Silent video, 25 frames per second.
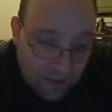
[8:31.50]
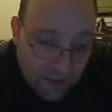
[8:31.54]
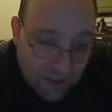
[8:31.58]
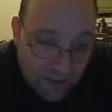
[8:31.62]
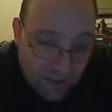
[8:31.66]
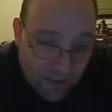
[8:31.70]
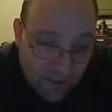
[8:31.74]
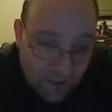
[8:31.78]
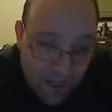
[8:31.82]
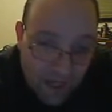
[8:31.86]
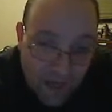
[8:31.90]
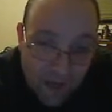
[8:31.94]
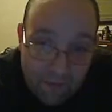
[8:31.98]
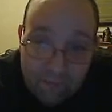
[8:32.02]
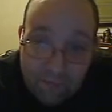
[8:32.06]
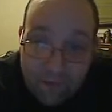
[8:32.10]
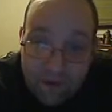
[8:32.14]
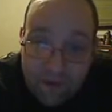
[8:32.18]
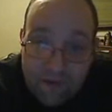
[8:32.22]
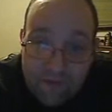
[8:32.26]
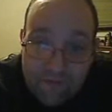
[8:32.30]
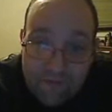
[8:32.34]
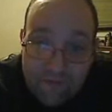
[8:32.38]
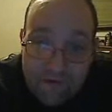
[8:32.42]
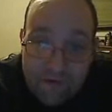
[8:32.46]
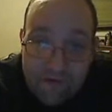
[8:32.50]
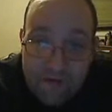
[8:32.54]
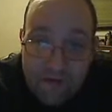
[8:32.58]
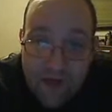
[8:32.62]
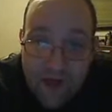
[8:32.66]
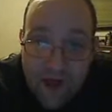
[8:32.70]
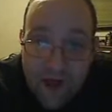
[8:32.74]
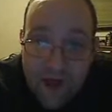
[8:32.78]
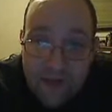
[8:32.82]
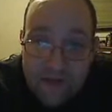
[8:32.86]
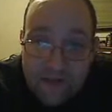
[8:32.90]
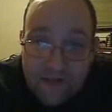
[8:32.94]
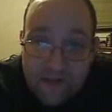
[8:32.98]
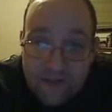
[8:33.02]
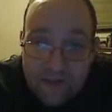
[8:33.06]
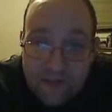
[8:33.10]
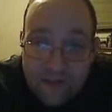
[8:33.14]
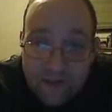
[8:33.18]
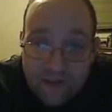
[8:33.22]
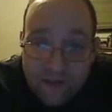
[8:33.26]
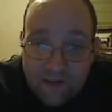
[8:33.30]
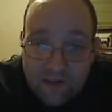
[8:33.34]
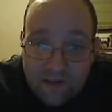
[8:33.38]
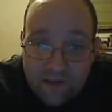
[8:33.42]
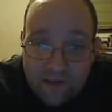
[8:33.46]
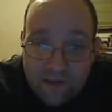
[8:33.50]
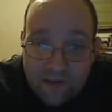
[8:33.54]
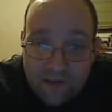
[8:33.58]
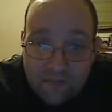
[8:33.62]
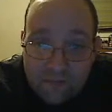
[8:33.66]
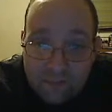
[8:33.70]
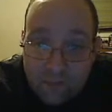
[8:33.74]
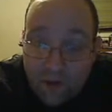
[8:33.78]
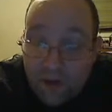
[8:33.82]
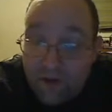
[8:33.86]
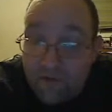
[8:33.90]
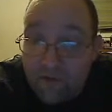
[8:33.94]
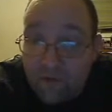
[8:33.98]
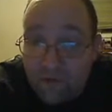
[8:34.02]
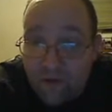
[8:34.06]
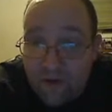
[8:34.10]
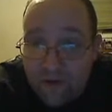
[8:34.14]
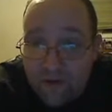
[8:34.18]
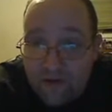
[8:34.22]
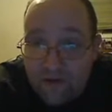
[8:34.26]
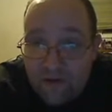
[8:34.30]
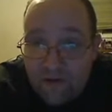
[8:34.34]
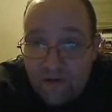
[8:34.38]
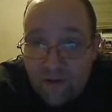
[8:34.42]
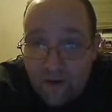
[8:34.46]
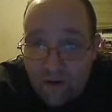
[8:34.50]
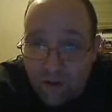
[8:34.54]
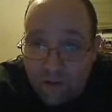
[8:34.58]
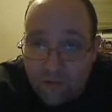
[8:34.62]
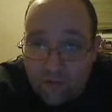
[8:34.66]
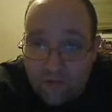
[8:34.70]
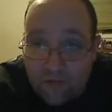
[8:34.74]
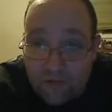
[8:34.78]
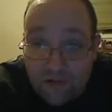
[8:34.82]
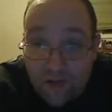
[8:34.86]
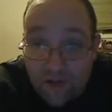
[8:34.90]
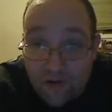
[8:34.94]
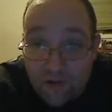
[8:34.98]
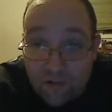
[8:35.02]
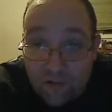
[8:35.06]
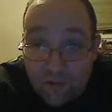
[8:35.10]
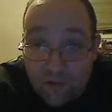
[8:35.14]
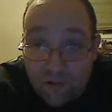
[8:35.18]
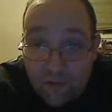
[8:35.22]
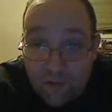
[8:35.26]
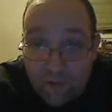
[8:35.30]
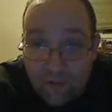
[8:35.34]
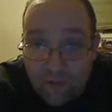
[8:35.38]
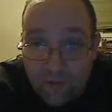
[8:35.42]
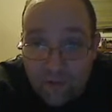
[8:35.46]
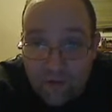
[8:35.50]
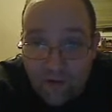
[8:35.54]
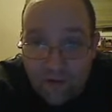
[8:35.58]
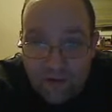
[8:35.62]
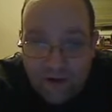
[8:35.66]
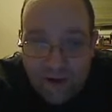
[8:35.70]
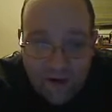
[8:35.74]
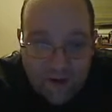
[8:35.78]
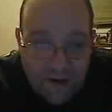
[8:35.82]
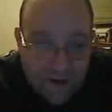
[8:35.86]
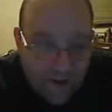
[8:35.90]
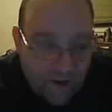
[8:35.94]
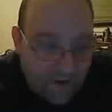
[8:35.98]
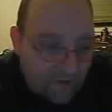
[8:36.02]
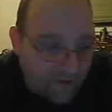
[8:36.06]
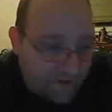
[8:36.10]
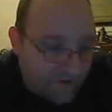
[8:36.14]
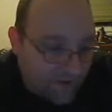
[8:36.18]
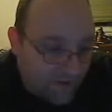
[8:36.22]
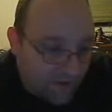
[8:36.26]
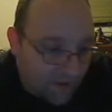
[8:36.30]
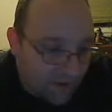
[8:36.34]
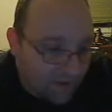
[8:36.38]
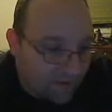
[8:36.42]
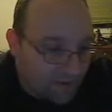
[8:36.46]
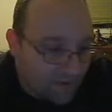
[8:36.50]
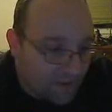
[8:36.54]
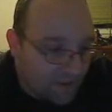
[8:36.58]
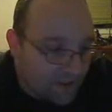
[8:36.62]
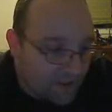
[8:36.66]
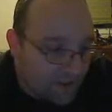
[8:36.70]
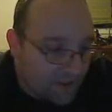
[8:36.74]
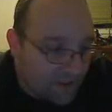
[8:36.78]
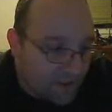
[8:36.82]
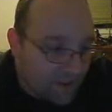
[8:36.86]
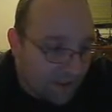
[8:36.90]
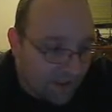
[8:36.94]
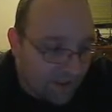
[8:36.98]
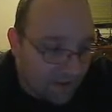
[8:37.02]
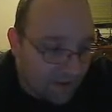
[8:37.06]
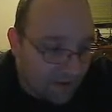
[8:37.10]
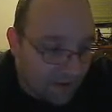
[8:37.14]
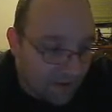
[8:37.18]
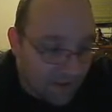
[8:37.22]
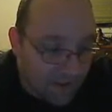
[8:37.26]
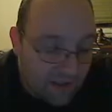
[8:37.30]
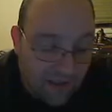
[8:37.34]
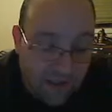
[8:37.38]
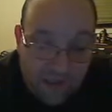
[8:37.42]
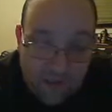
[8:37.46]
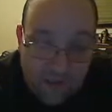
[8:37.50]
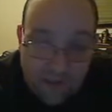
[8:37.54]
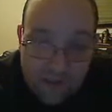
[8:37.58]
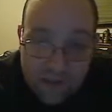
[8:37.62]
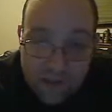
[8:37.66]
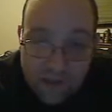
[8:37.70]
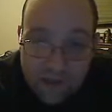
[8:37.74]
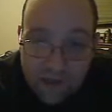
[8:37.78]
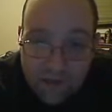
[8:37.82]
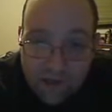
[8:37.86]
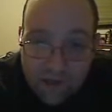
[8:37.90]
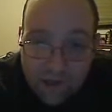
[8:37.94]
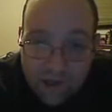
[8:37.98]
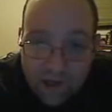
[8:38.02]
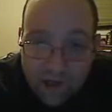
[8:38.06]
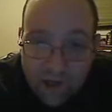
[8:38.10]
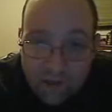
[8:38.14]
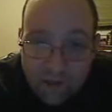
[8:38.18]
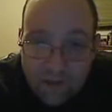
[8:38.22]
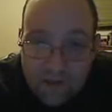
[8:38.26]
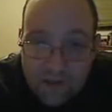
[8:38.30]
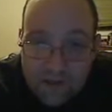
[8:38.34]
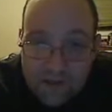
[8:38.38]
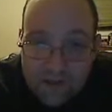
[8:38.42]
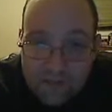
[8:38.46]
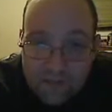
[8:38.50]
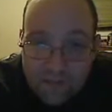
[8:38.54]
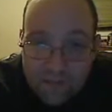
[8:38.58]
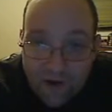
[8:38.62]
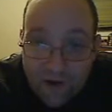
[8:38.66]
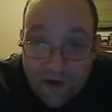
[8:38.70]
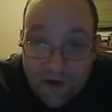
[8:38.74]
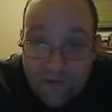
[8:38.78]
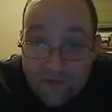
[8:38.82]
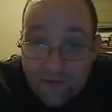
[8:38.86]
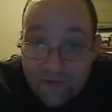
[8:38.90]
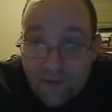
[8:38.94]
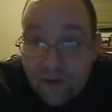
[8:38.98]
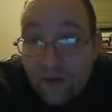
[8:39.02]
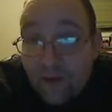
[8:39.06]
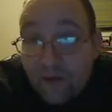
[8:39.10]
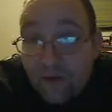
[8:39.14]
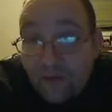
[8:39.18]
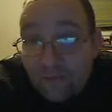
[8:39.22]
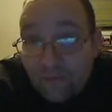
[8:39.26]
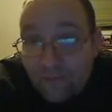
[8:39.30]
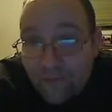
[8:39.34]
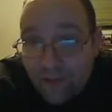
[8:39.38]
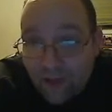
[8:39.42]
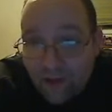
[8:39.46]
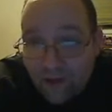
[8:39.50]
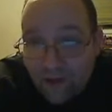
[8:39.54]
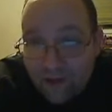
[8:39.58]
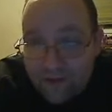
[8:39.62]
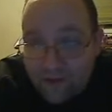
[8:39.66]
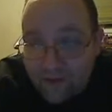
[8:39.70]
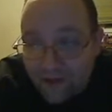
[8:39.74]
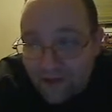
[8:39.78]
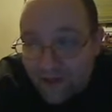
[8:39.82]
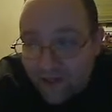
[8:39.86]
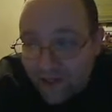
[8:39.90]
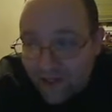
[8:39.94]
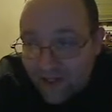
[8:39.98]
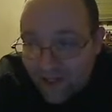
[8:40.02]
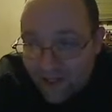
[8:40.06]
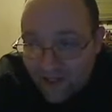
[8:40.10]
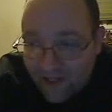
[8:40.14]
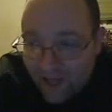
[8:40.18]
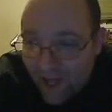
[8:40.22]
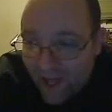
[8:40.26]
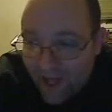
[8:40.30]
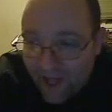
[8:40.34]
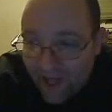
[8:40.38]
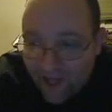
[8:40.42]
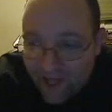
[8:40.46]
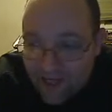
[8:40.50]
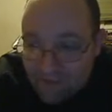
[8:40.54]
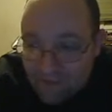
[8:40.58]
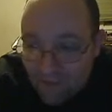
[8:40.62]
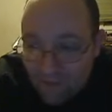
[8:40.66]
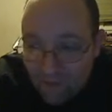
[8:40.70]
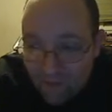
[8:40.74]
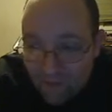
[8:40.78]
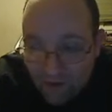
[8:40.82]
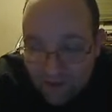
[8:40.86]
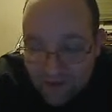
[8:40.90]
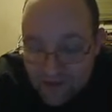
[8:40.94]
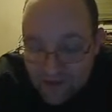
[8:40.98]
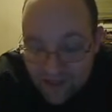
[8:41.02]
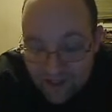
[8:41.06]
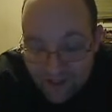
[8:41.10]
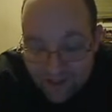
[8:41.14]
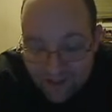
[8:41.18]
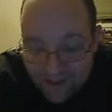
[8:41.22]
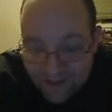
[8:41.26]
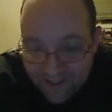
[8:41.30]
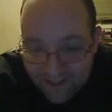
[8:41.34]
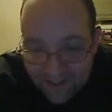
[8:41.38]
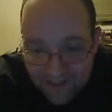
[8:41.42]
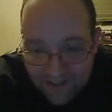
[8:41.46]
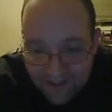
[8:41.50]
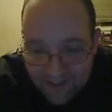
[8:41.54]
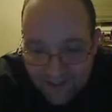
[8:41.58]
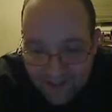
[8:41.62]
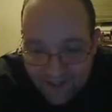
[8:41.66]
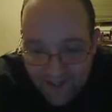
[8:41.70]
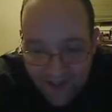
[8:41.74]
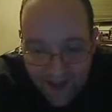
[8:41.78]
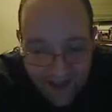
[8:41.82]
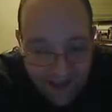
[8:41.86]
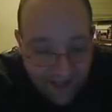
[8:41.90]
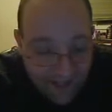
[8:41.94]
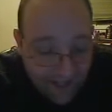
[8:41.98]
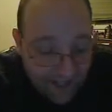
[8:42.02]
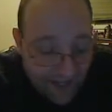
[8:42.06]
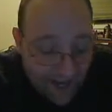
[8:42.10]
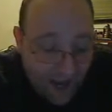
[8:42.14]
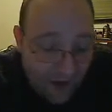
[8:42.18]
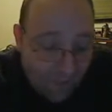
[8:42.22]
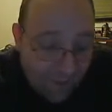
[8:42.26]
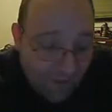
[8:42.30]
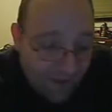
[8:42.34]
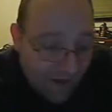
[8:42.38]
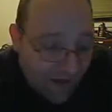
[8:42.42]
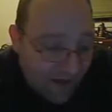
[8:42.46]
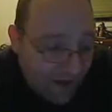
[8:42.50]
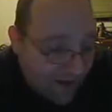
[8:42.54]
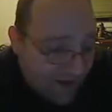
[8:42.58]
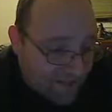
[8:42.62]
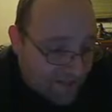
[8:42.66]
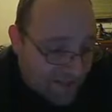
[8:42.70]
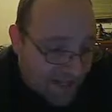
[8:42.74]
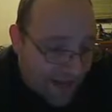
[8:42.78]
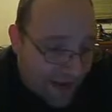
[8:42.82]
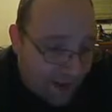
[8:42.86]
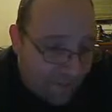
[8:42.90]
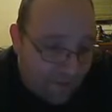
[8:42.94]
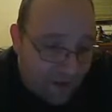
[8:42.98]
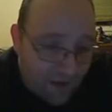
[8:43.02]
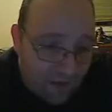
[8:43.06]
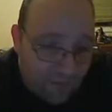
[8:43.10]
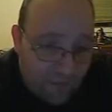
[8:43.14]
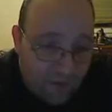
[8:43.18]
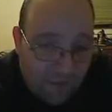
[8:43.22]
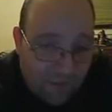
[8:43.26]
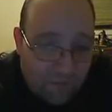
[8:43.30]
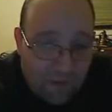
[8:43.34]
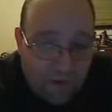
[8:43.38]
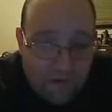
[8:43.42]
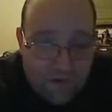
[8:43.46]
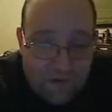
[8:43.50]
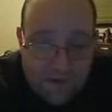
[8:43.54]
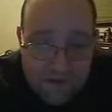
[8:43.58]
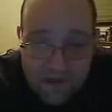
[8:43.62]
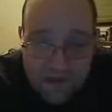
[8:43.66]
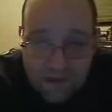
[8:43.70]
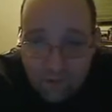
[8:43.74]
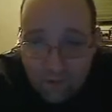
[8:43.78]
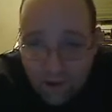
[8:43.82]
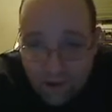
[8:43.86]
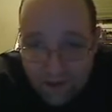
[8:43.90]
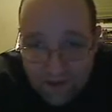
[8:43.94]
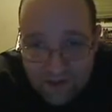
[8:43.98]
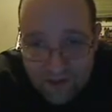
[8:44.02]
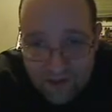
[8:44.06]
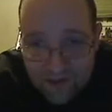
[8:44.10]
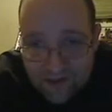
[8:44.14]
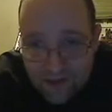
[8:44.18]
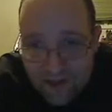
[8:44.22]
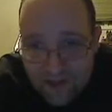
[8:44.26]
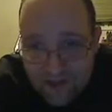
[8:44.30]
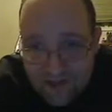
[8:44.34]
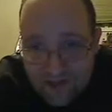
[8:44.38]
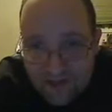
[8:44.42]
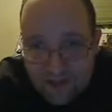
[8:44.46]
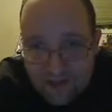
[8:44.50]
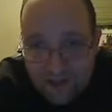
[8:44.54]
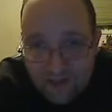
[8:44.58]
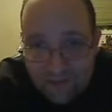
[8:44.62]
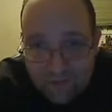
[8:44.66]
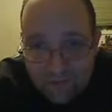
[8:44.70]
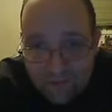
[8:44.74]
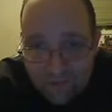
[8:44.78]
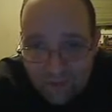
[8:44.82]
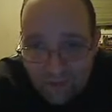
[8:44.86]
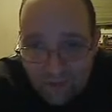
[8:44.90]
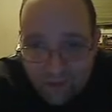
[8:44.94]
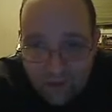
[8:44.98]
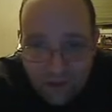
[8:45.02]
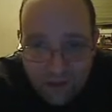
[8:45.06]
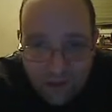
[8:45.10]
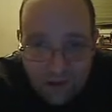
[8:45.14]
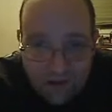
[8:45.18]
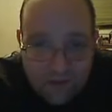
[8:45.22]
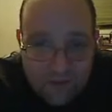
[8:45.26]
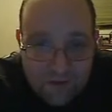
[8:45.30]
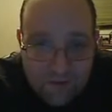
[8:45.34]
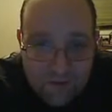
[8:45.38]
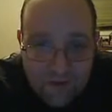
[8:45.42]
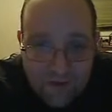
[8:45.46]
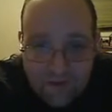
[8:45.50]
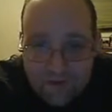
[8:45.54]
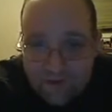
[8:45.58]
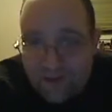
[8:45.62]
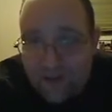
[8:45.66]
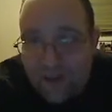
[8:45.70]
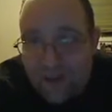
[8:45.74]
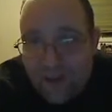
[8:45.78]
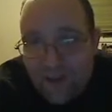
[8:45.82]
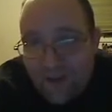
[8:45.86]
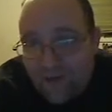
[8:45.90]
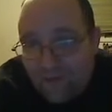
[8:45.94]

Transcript: And I'm praying for you guys and uh, pray for Israel. I know there's a lot going on over there right now. So, uh, God always pray for them. You know, that's a Dad, he's been watching it intently tonight. And I'll be honest, I'm not a big person that watches that stuff real close because,